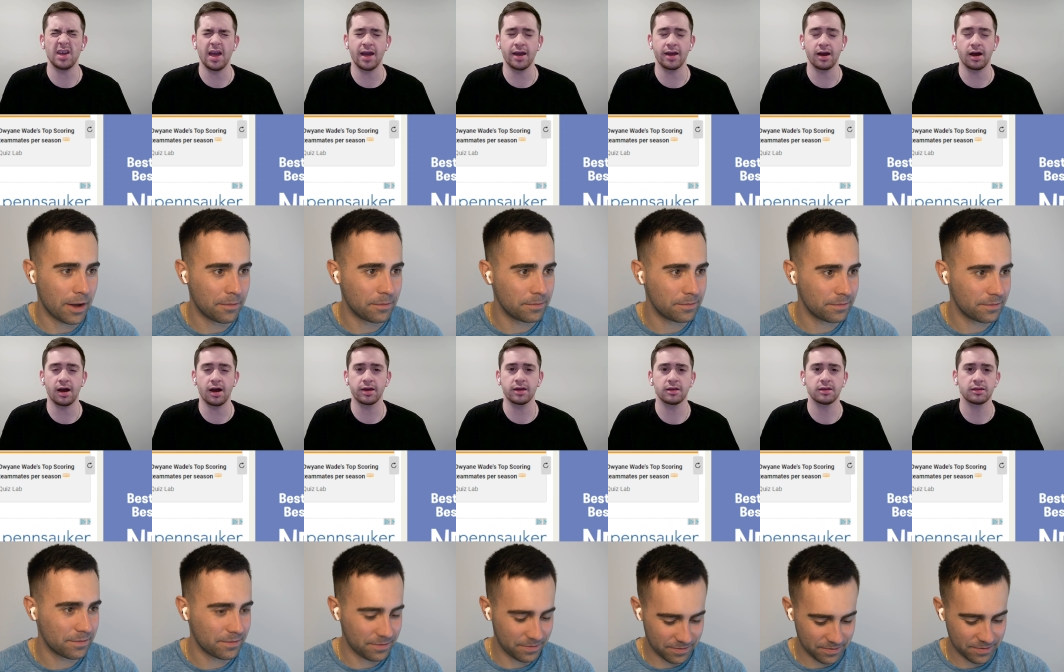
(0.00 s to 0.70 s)
Speaker 1: I.
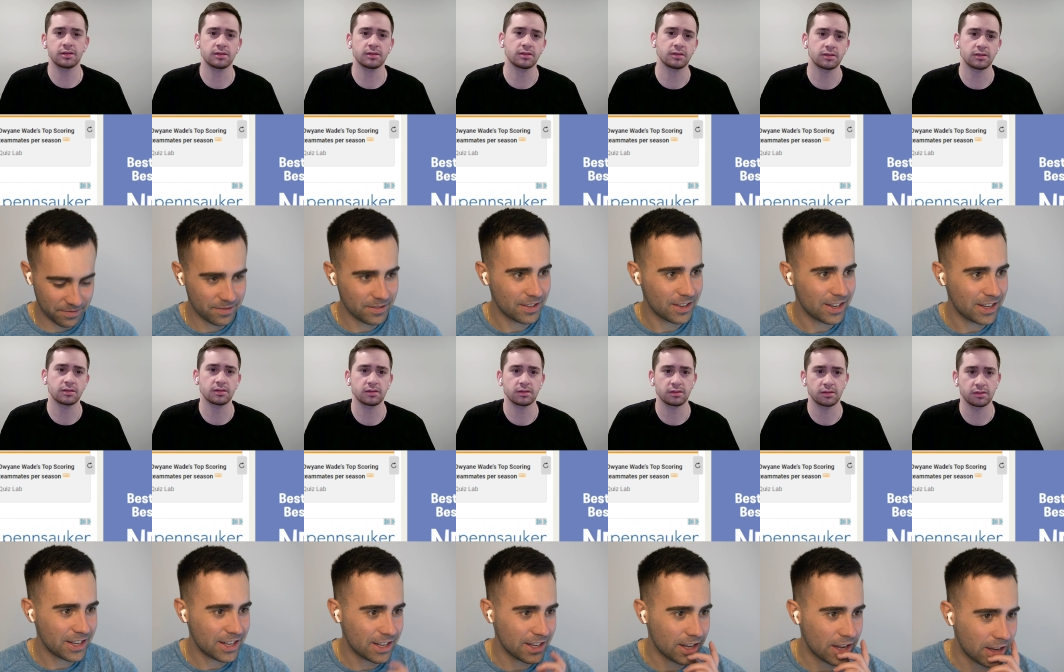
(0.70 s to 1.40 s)

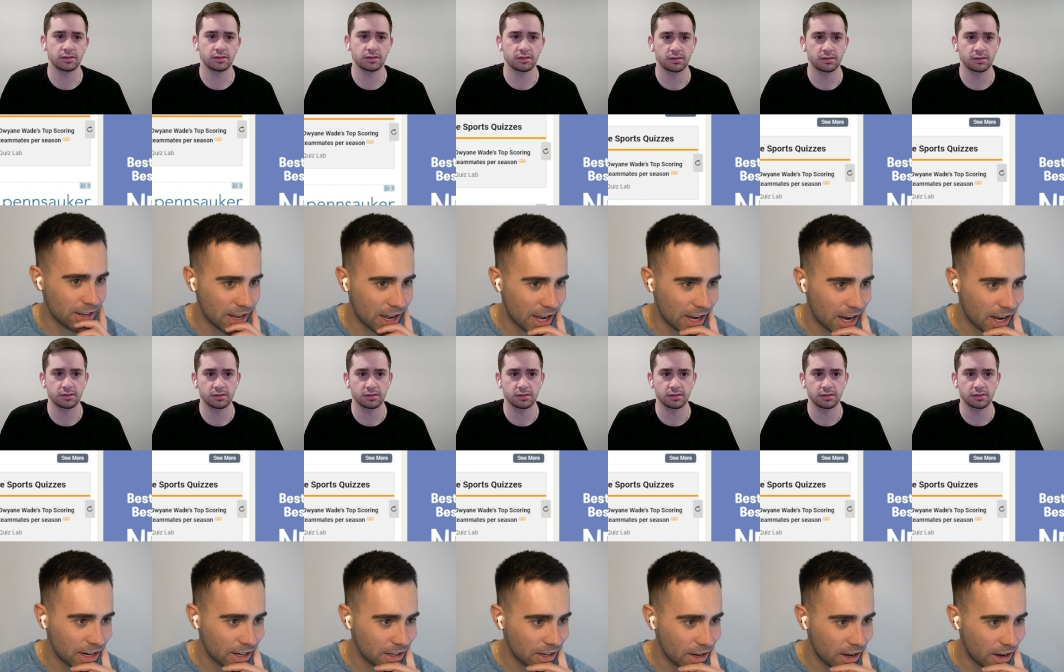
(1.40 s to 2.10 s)
Yeah, I got
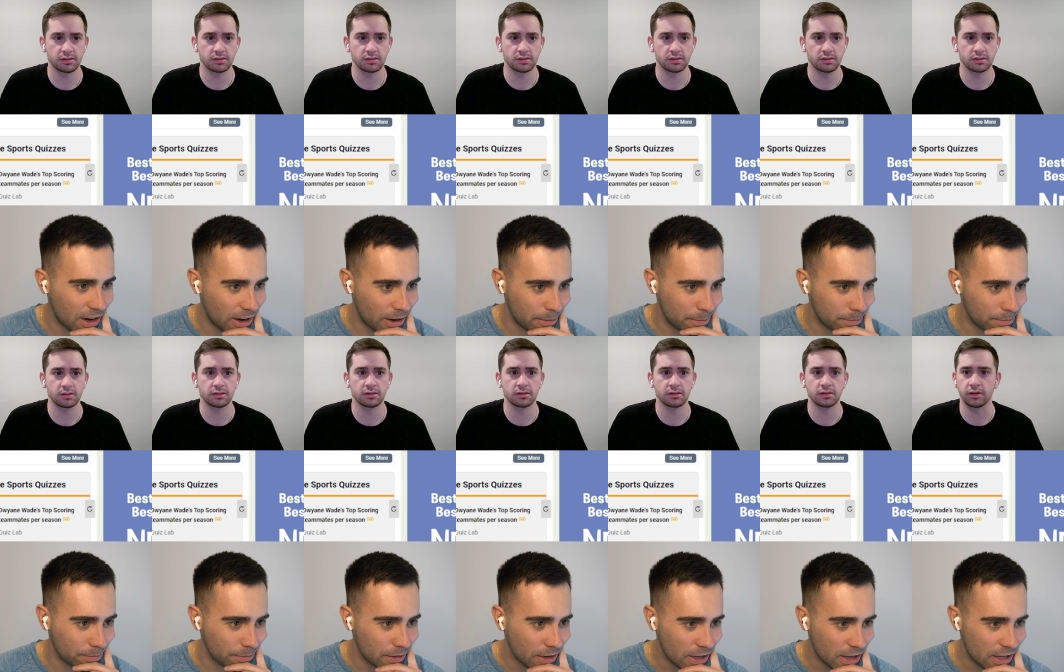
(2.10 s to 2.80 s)
it. Um,
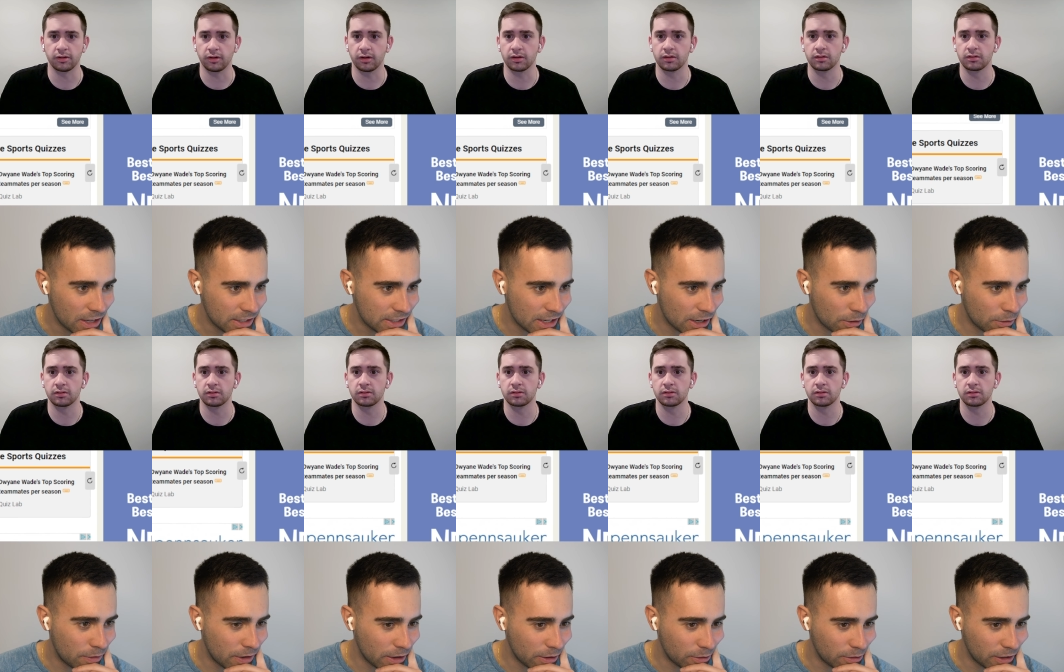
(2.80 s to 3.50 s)
okay.
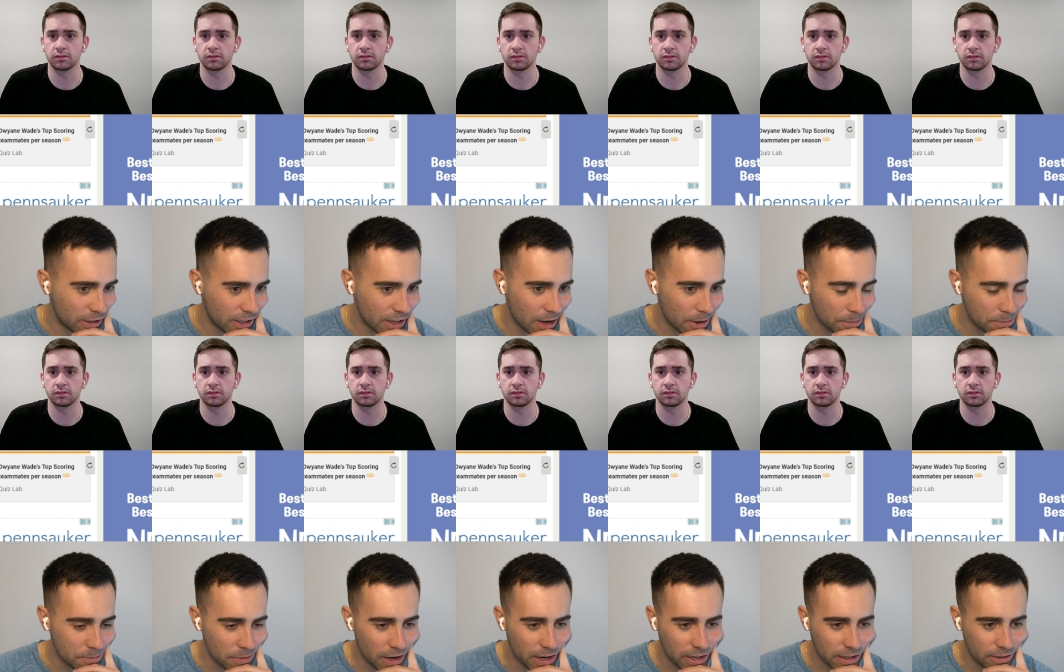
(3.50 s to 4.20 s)
Tagovailoa. I'm,
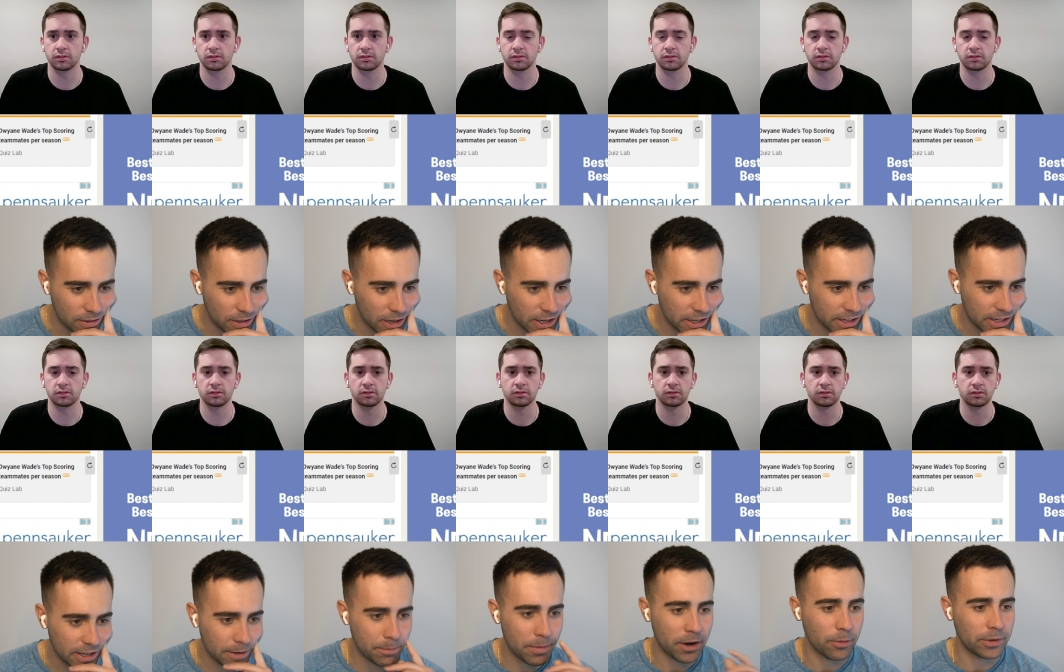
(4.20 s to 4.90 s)
I gotta, I gotta
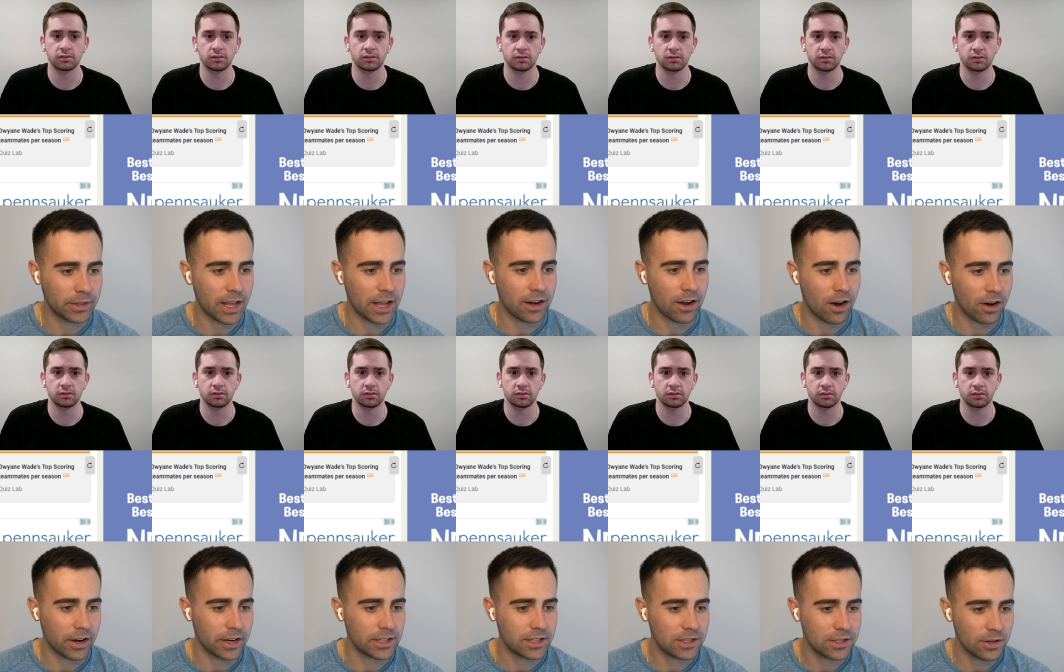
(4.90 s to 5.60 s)
get better with that. All
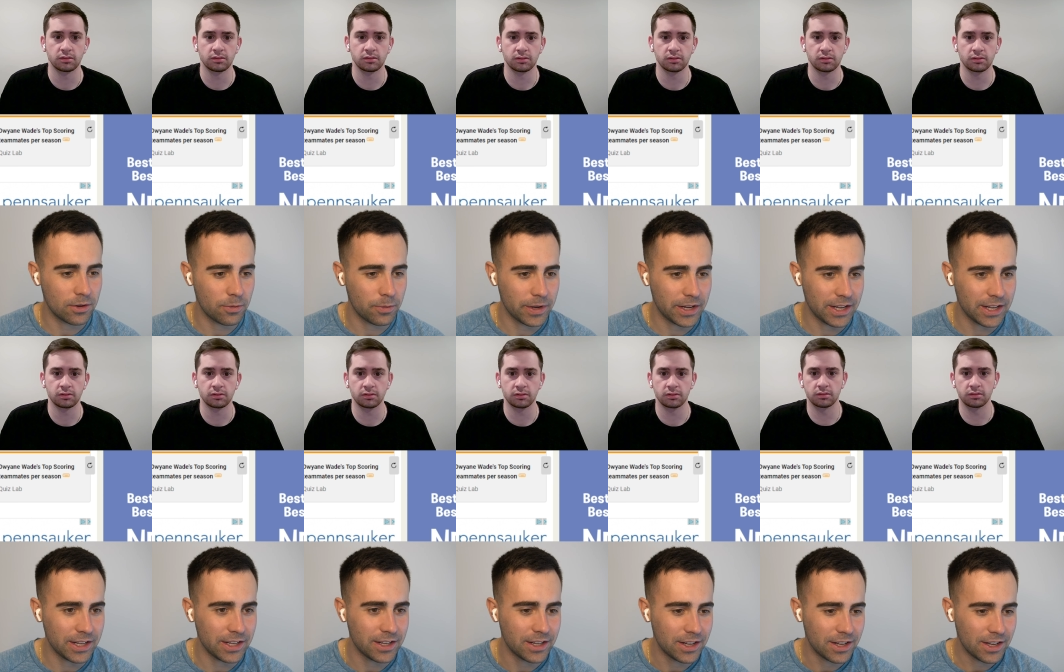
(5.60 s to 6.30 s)
right, so
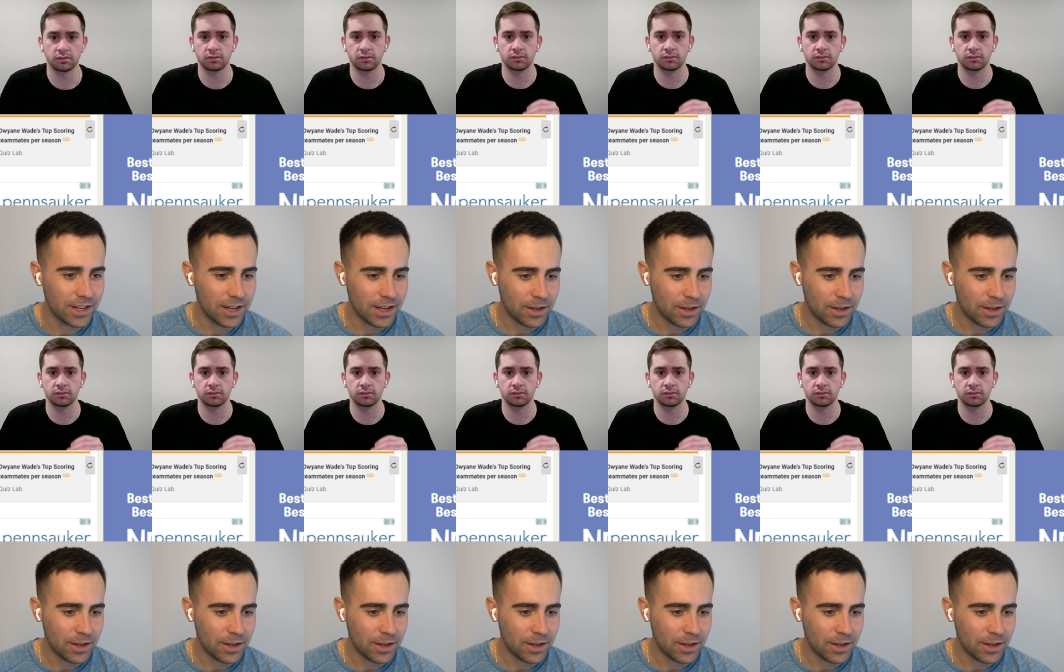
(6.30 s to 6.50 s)
we,